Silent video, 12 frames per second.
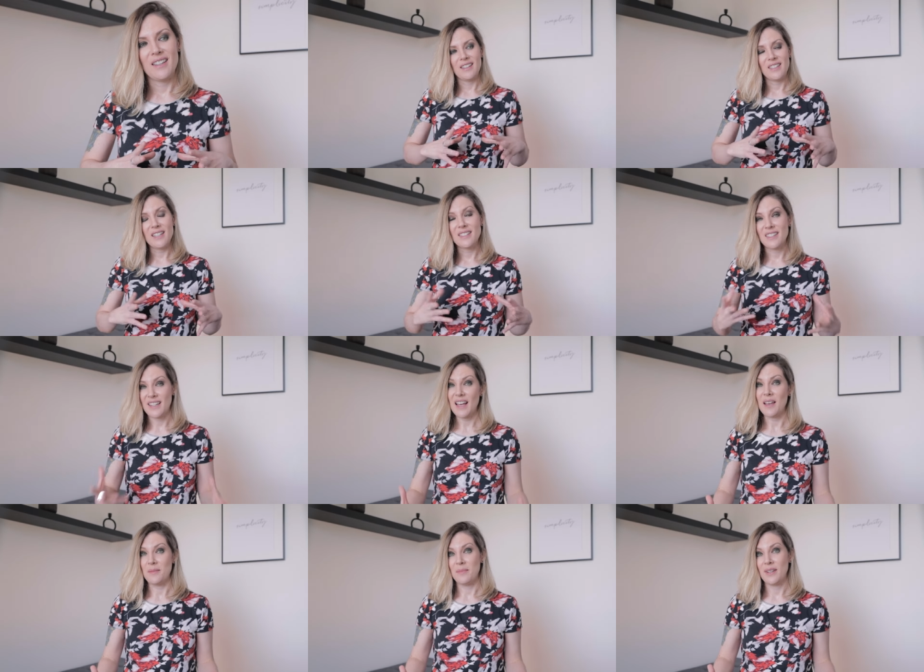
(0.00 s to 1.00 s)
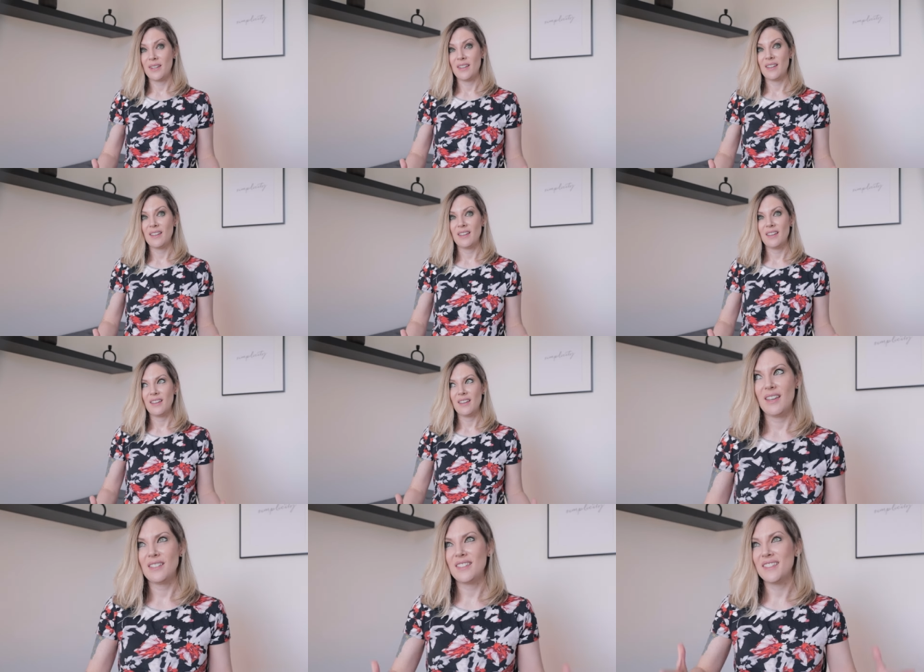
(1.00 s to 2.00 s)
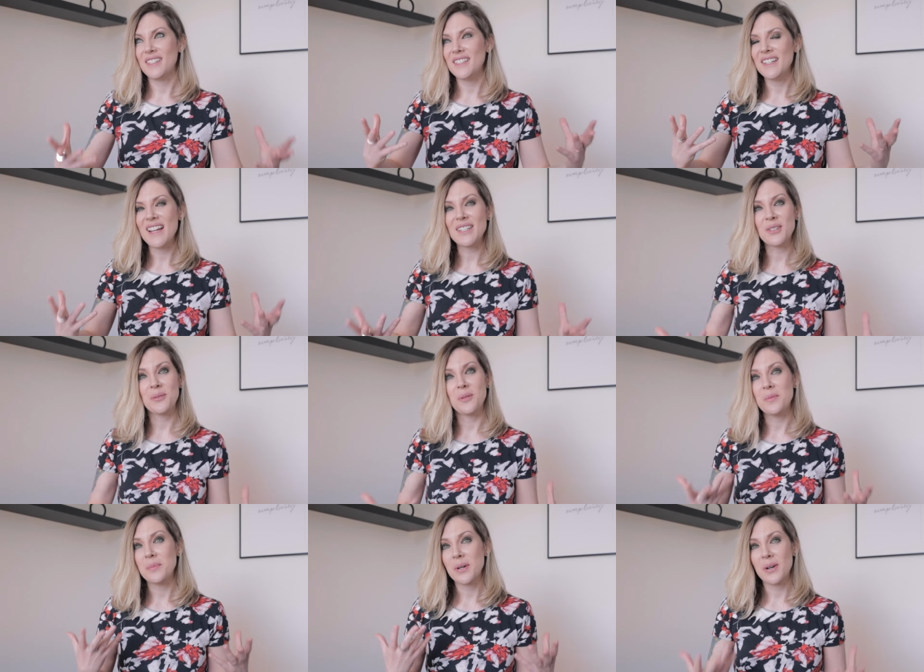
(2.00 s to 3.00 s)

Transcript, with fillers: It takes time. It's the natural